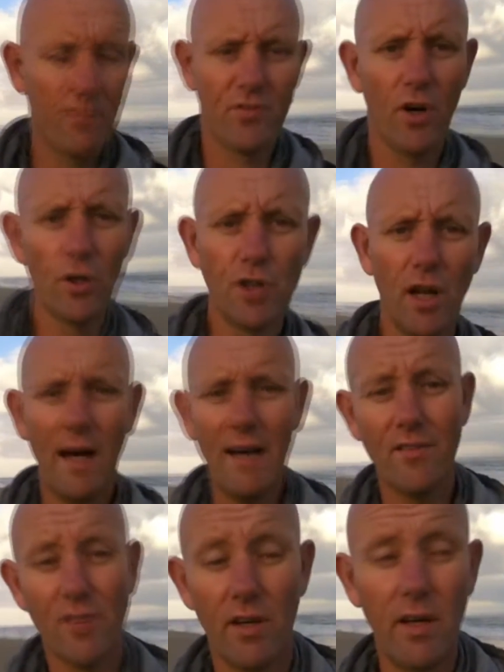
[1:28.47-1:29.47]

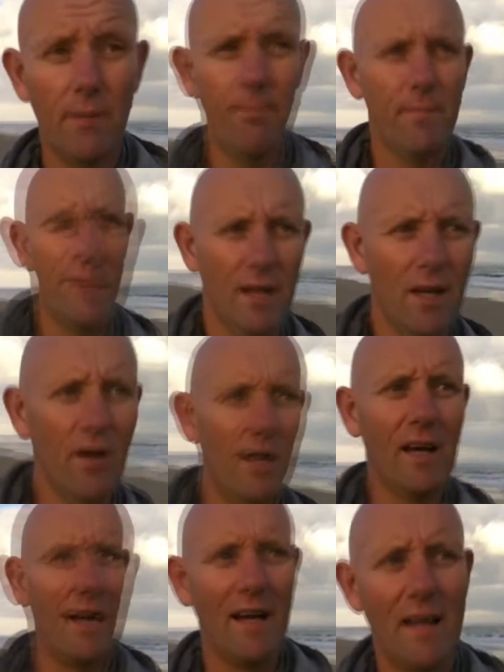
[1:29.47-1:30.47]
socialize. So, you know,
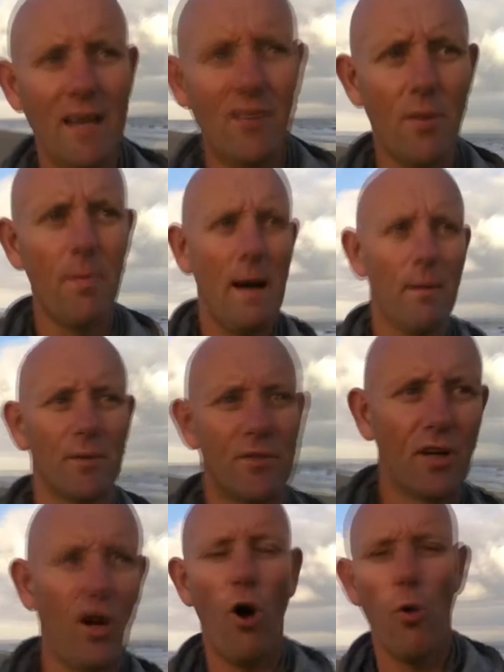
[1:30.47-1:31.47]
you're going to need to be able
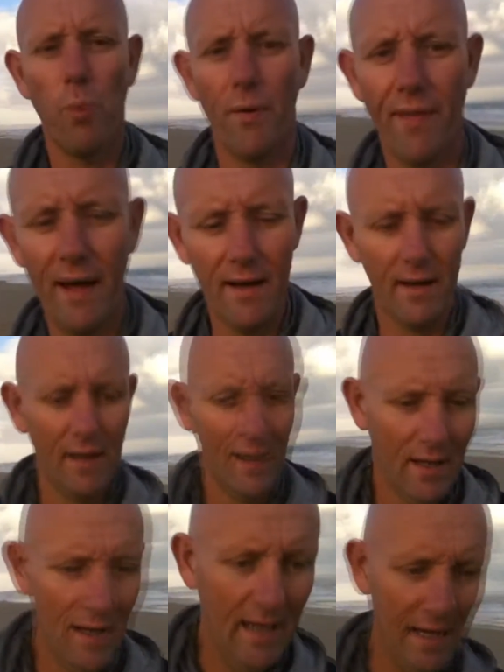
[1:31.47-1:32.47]
to cope with that.
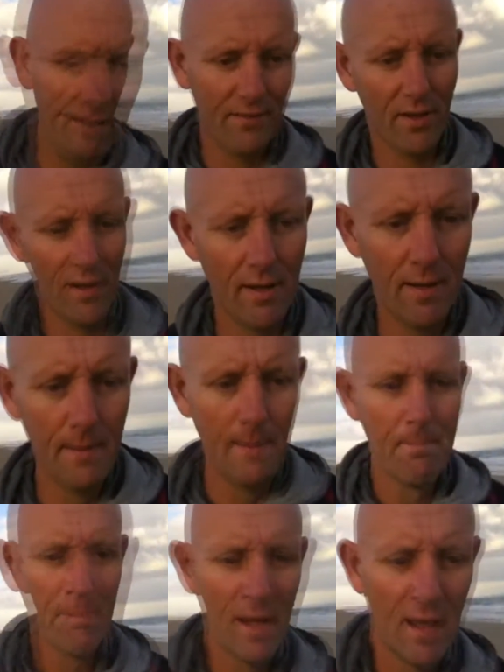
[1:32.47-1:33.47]
And
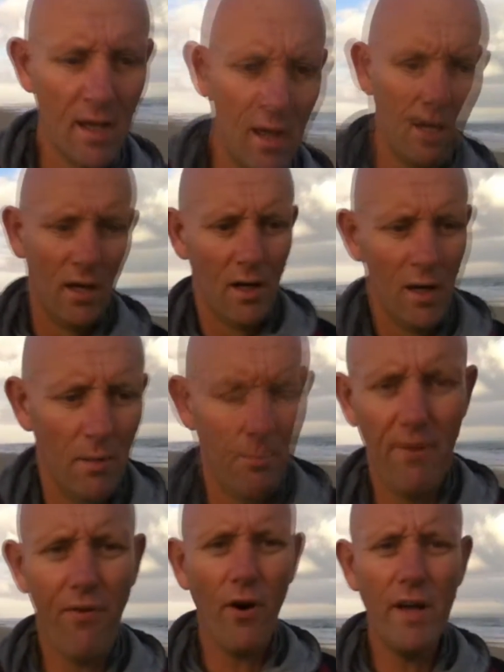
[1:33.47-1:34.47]

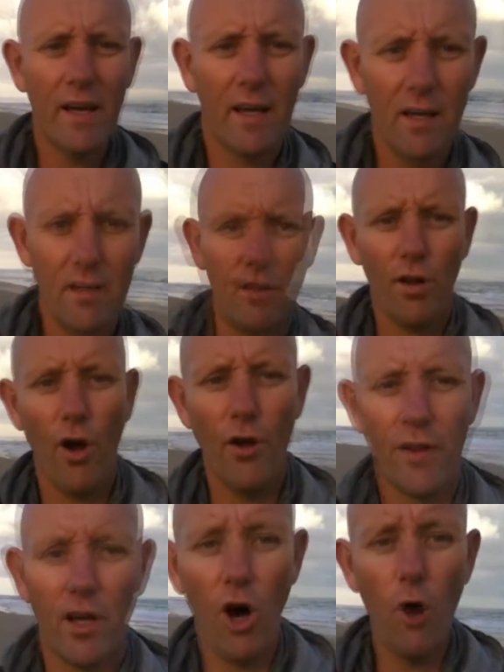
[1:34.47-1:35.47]
before you can
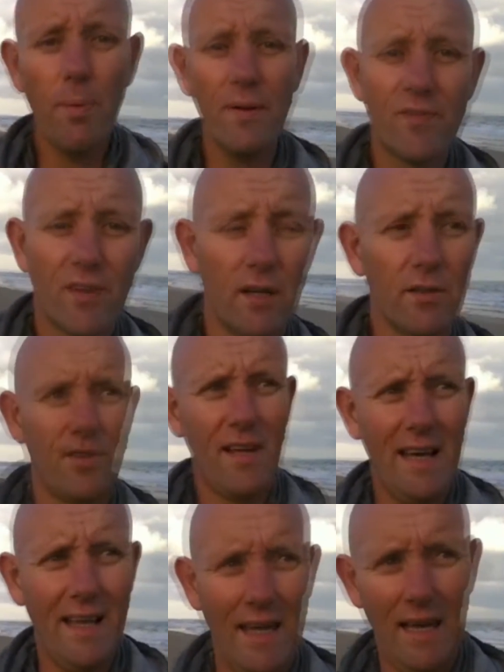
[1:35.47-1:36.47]
learn the coping skills
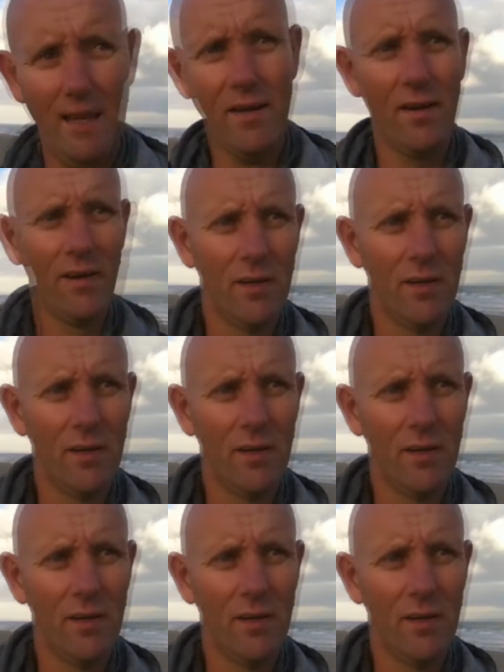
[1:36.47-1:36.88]
that you need,